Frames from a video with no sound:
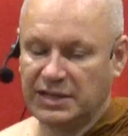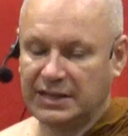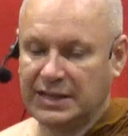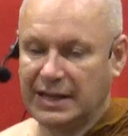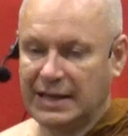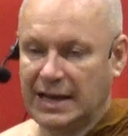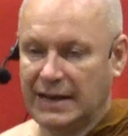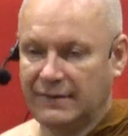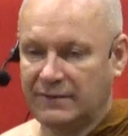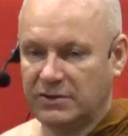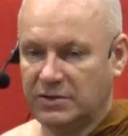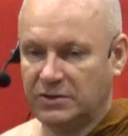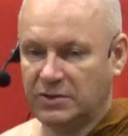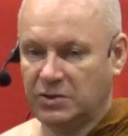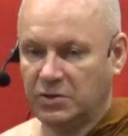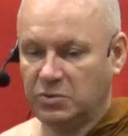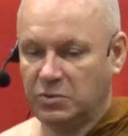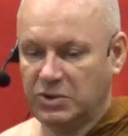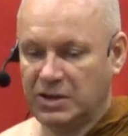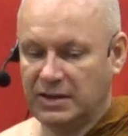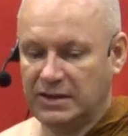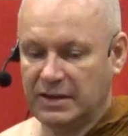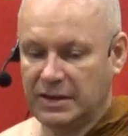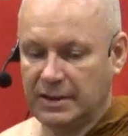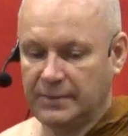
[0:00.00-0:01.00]
It can have to do
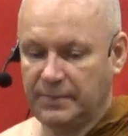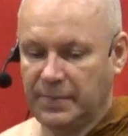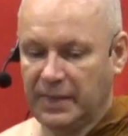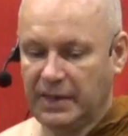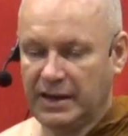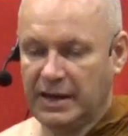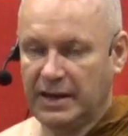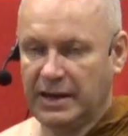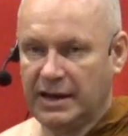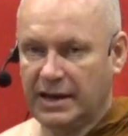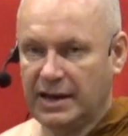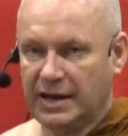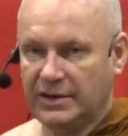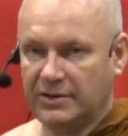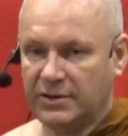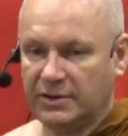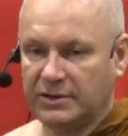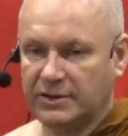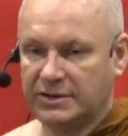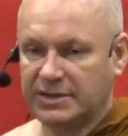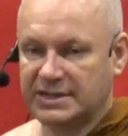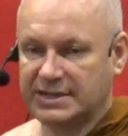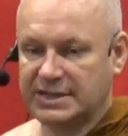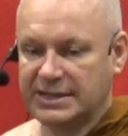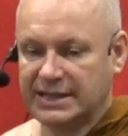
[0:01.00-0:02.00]
with the
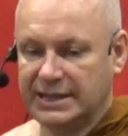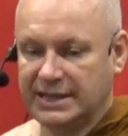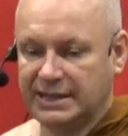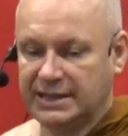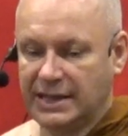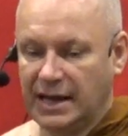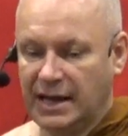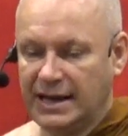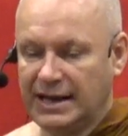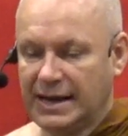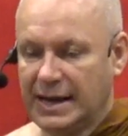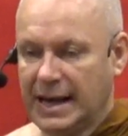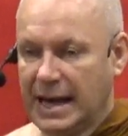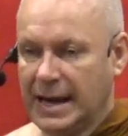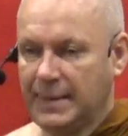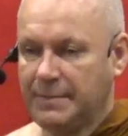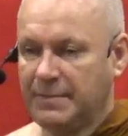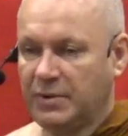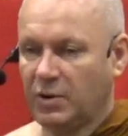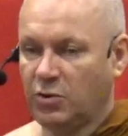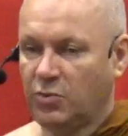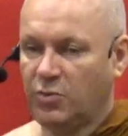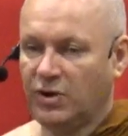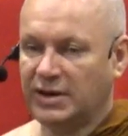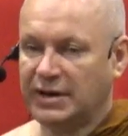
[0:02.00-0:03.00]
conceit I
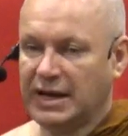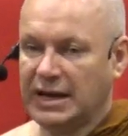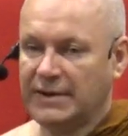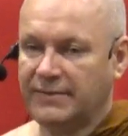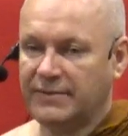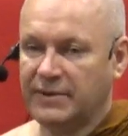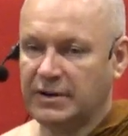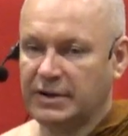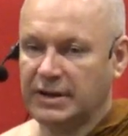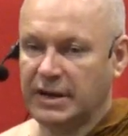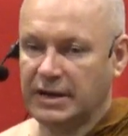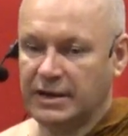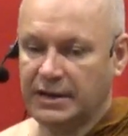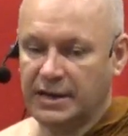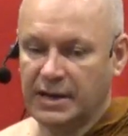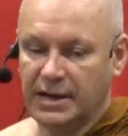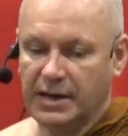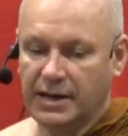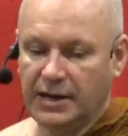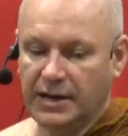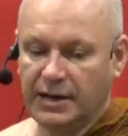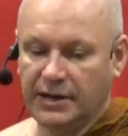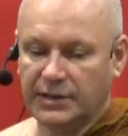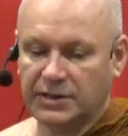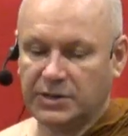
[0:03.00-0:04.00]
am, or whatever.
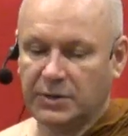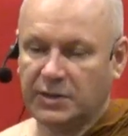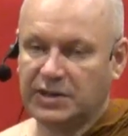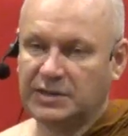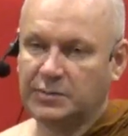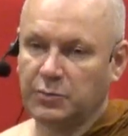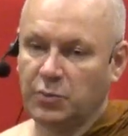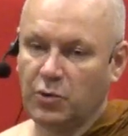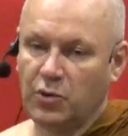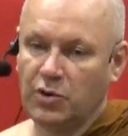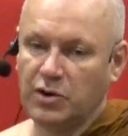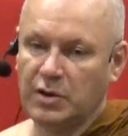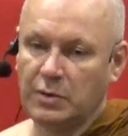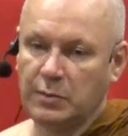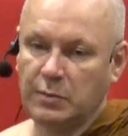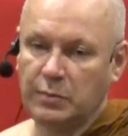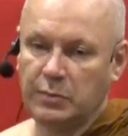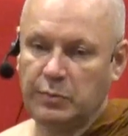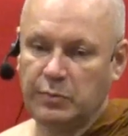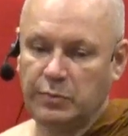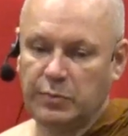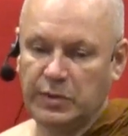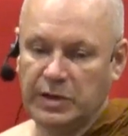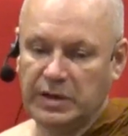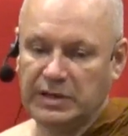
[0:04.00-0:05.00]
so it's more,
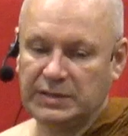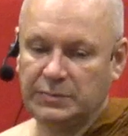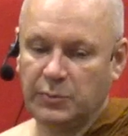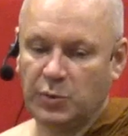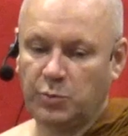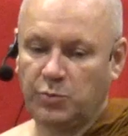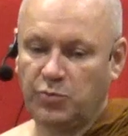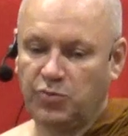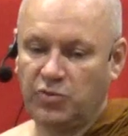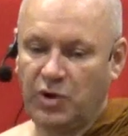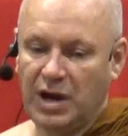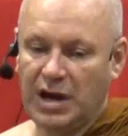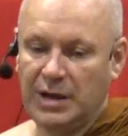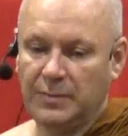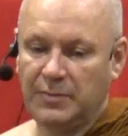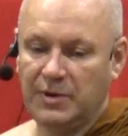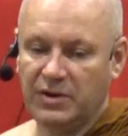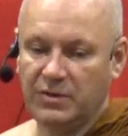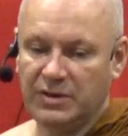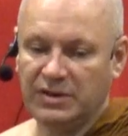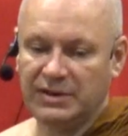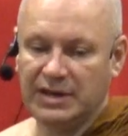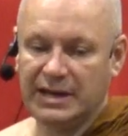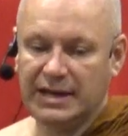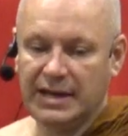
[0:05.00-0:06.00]
it's more
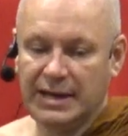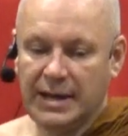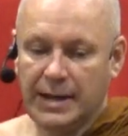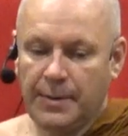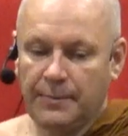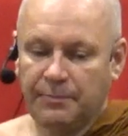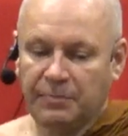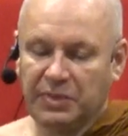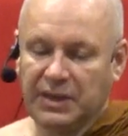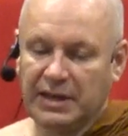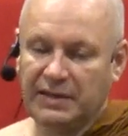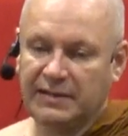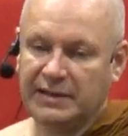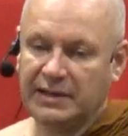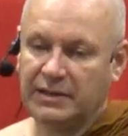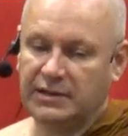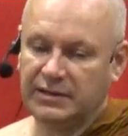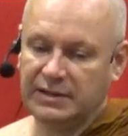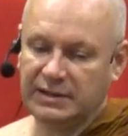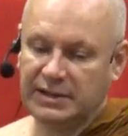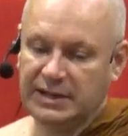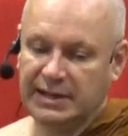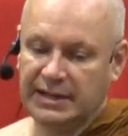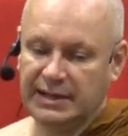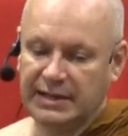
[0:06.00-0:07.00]
primary. The, the,
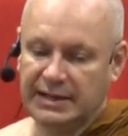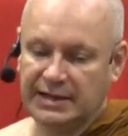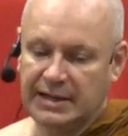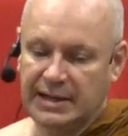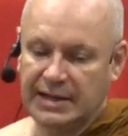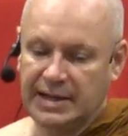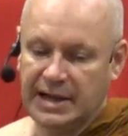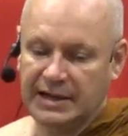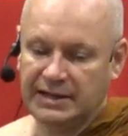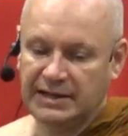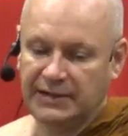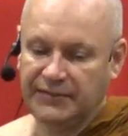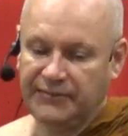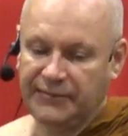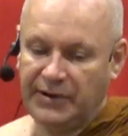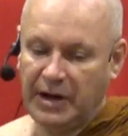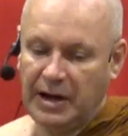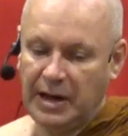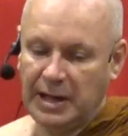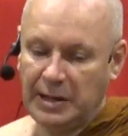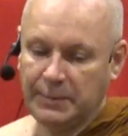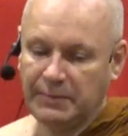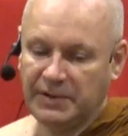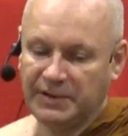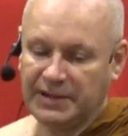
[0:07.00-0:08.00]
the
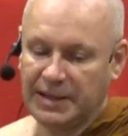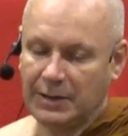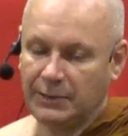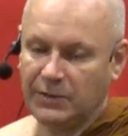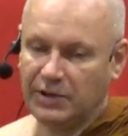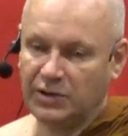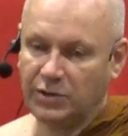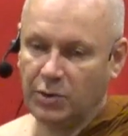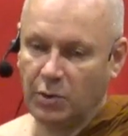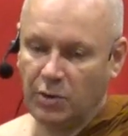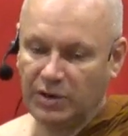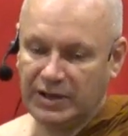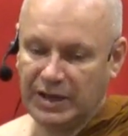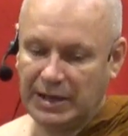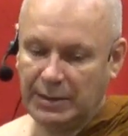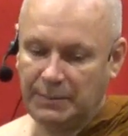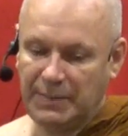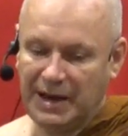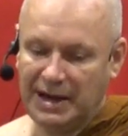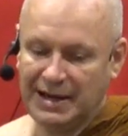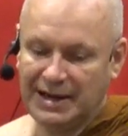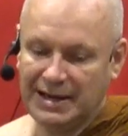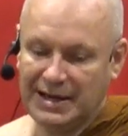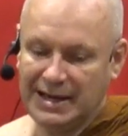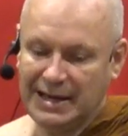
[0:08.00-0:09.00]
defilement that we're talking
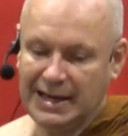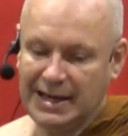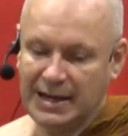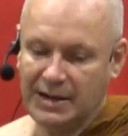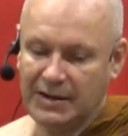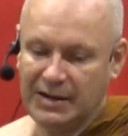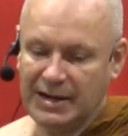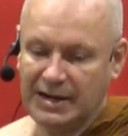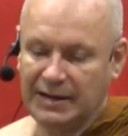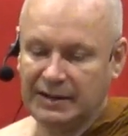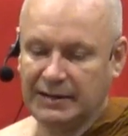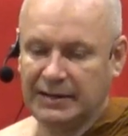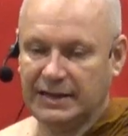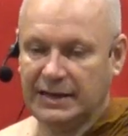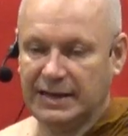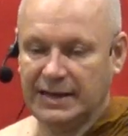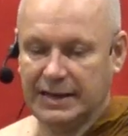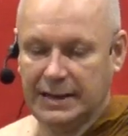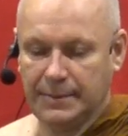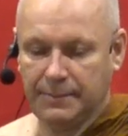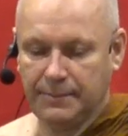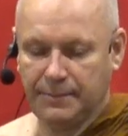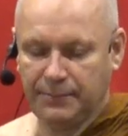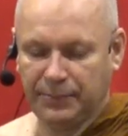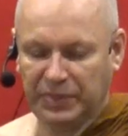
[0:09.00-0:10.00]
about here in
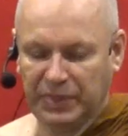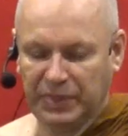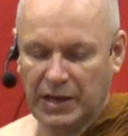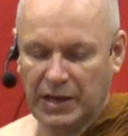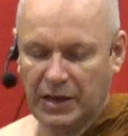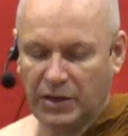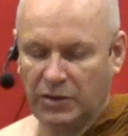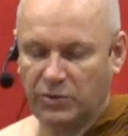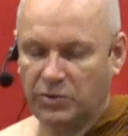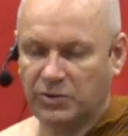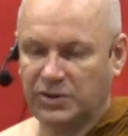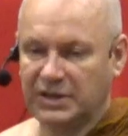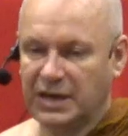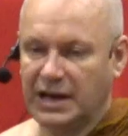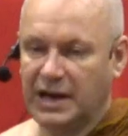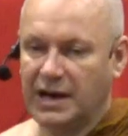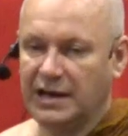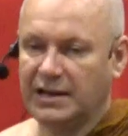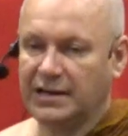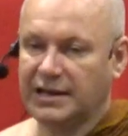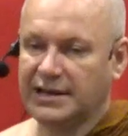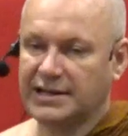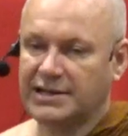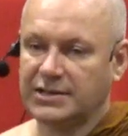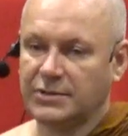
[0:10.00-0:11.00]
the um,
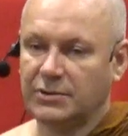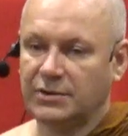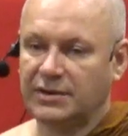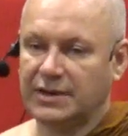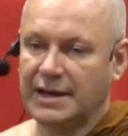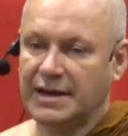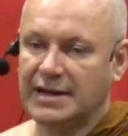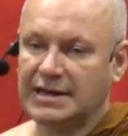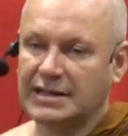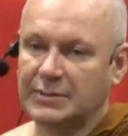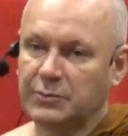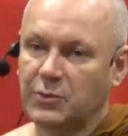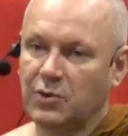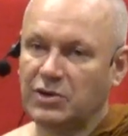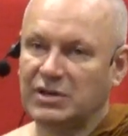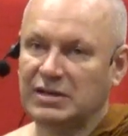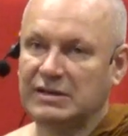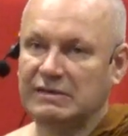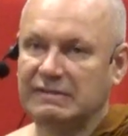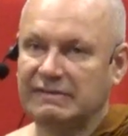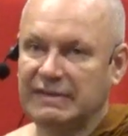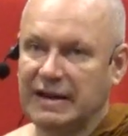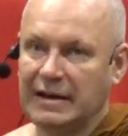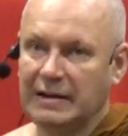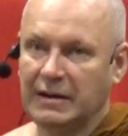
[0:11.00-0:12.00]
Kundaliya Sutta is more
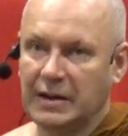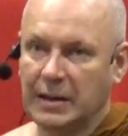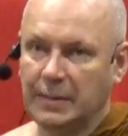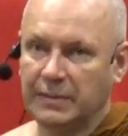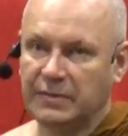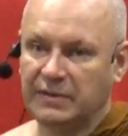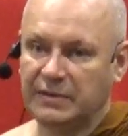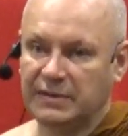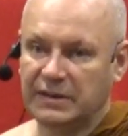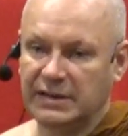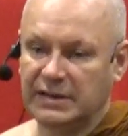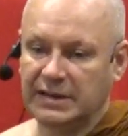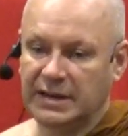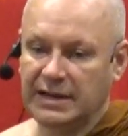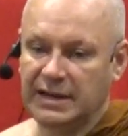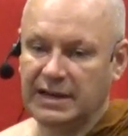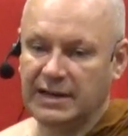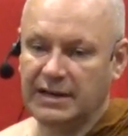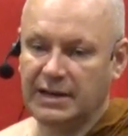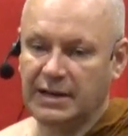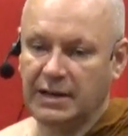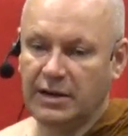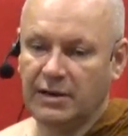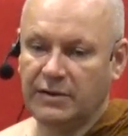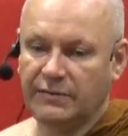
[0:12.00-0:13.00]
developed. Yeah,
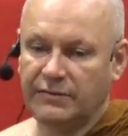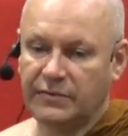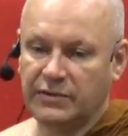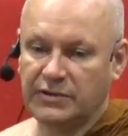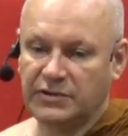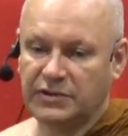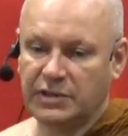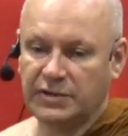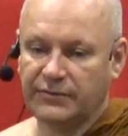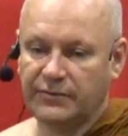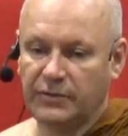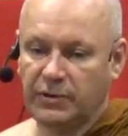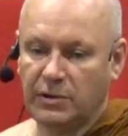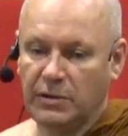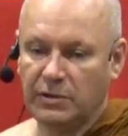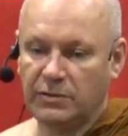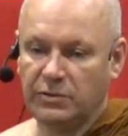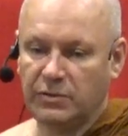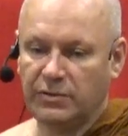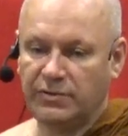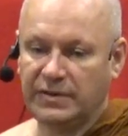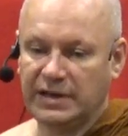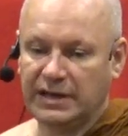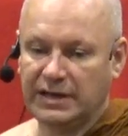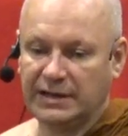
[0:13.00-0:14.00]
first of all,
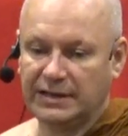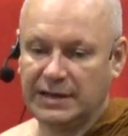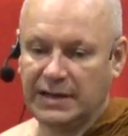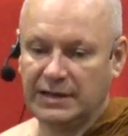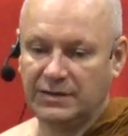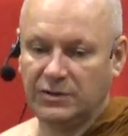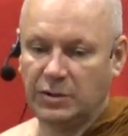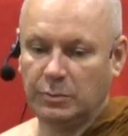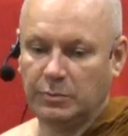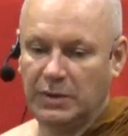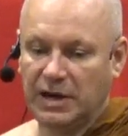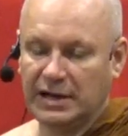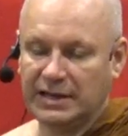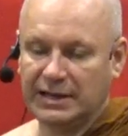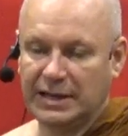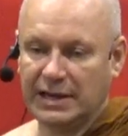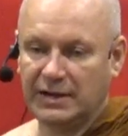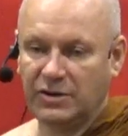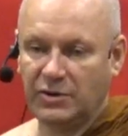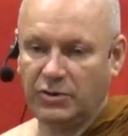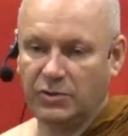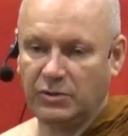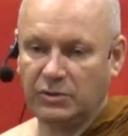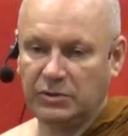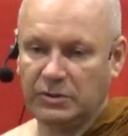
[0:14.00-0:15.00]
you think that you might
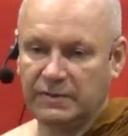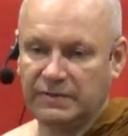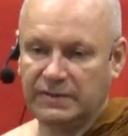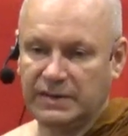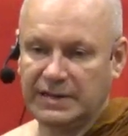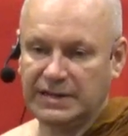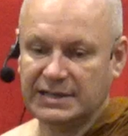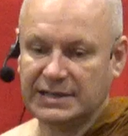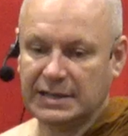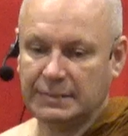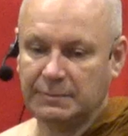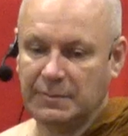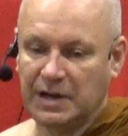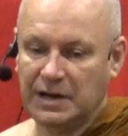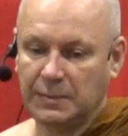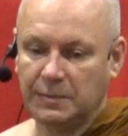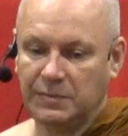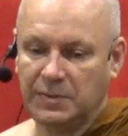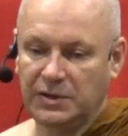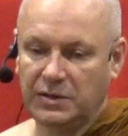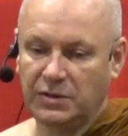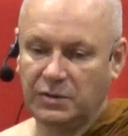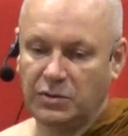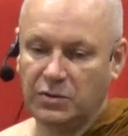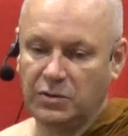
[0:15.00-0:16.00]
get hold of this; it might
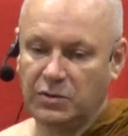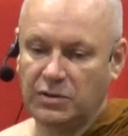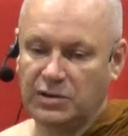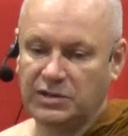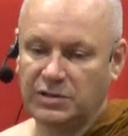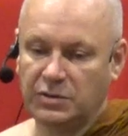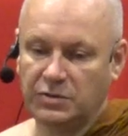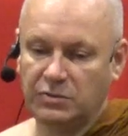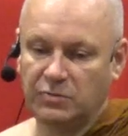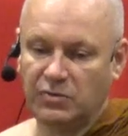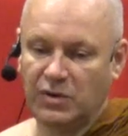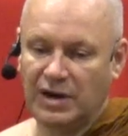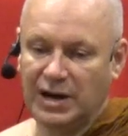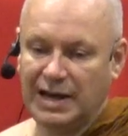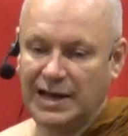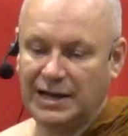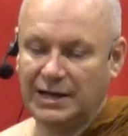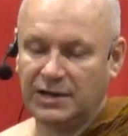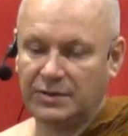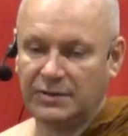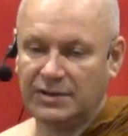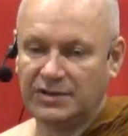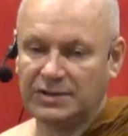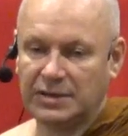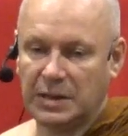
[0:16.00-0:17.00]
be yours. You
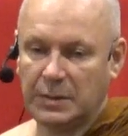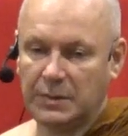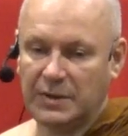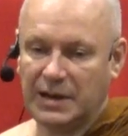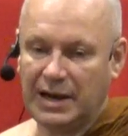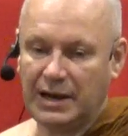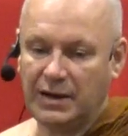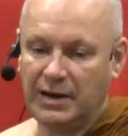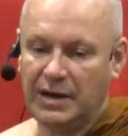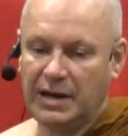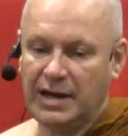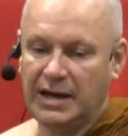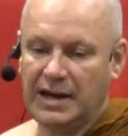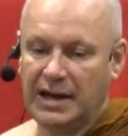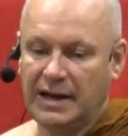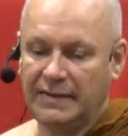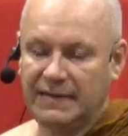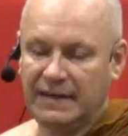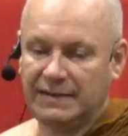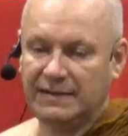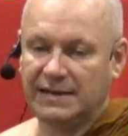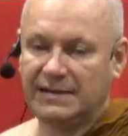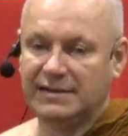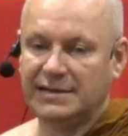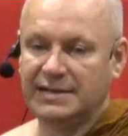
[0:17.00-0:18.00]
relate to it somehow, and
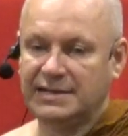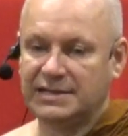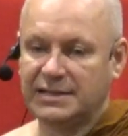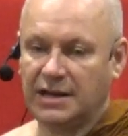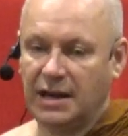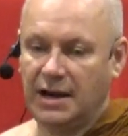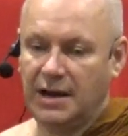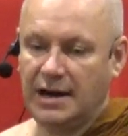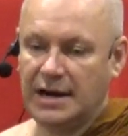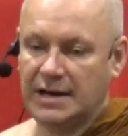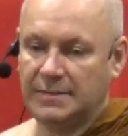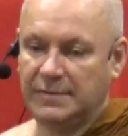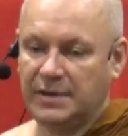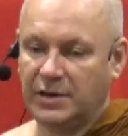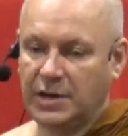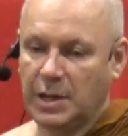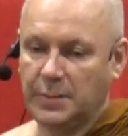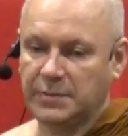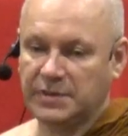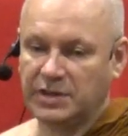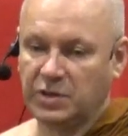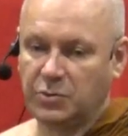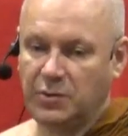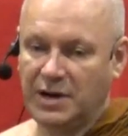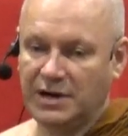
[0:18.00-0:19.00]
then the desire
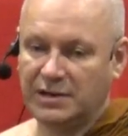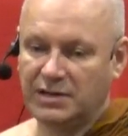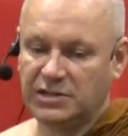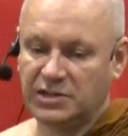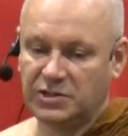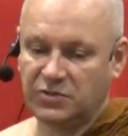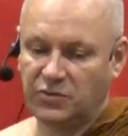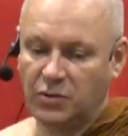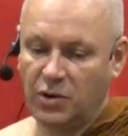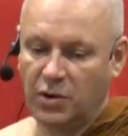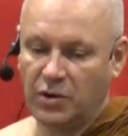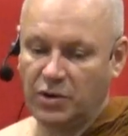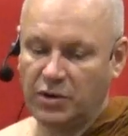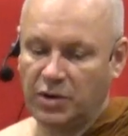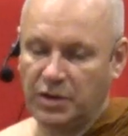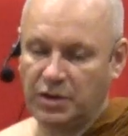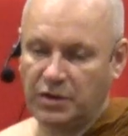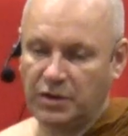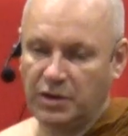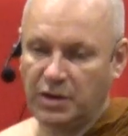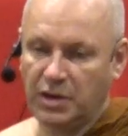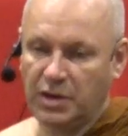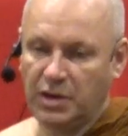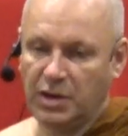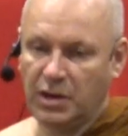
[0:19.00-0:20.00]
becomes quite strong. Yeah?